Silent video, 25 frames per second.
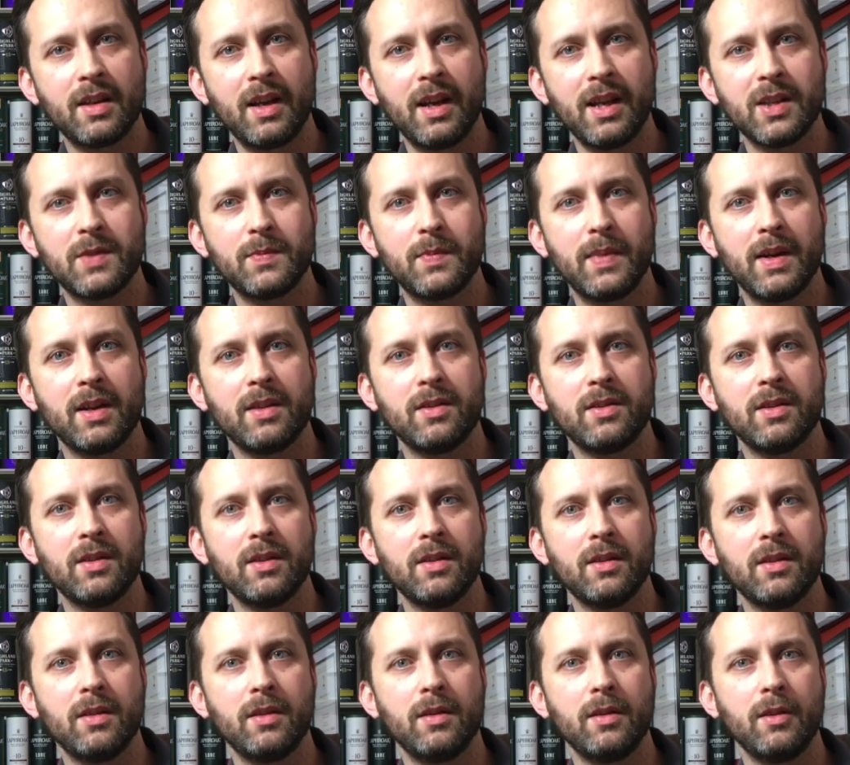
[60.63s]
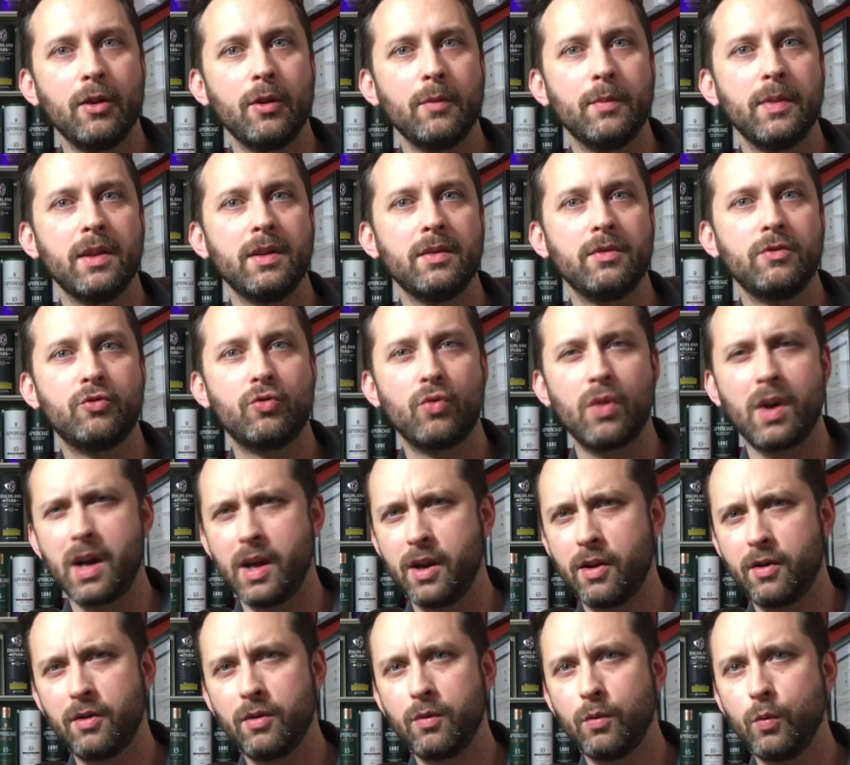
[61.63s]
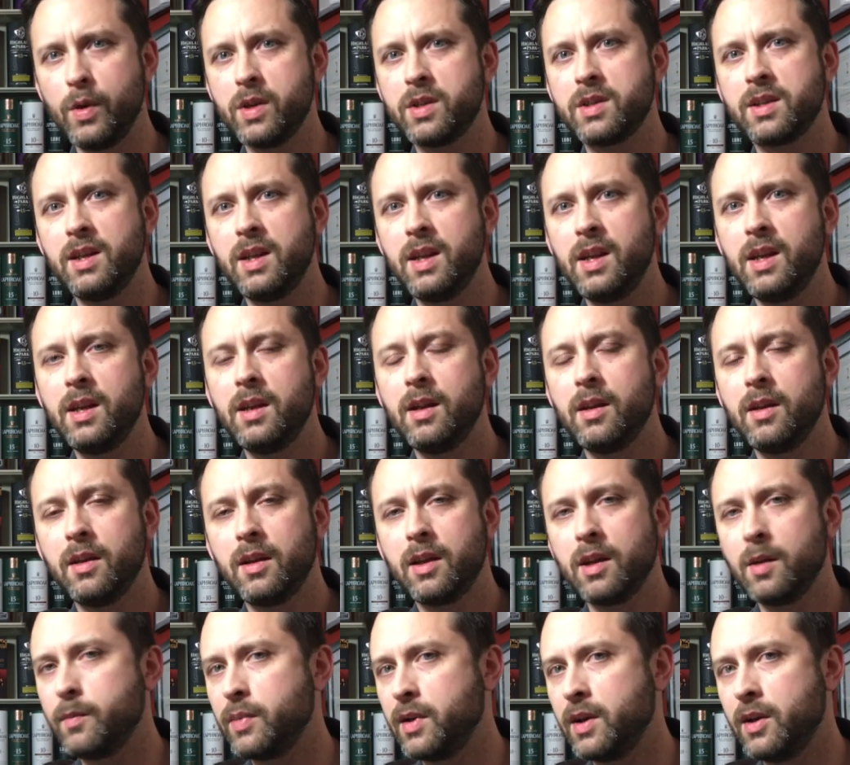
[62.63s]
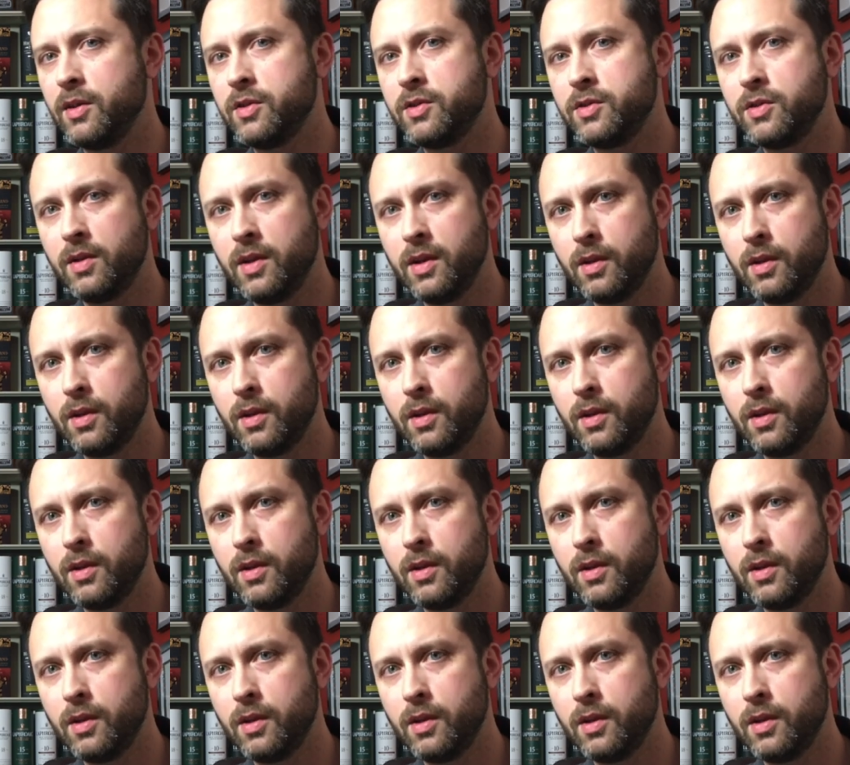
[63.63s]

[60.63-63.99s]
I expect a little bit drier whiskey compared to